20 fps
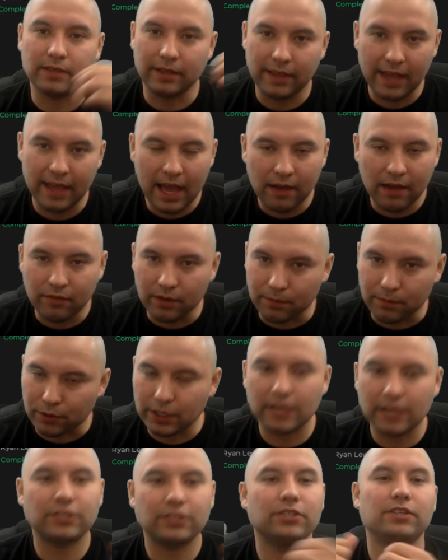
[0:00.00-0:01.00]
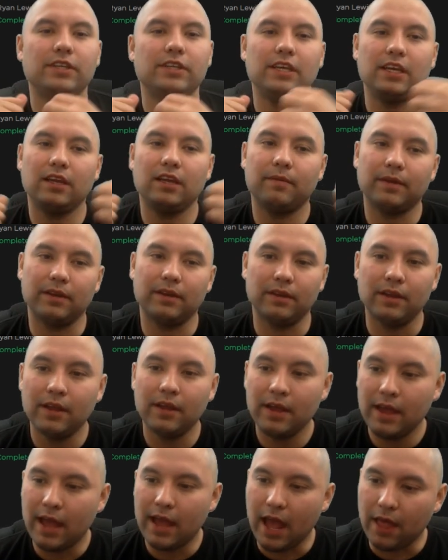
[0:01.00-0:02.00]
Like, they have a production team,
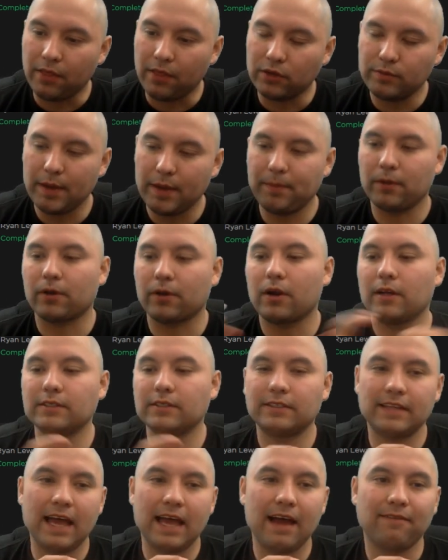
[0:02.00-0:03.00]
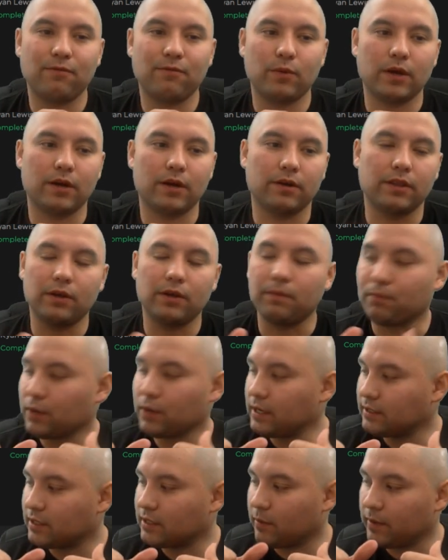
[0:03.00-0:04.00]
and those people are on staff where they'll
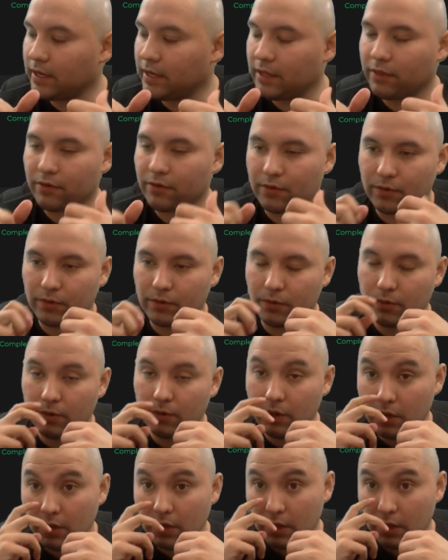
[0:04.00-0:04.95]
bring someone in through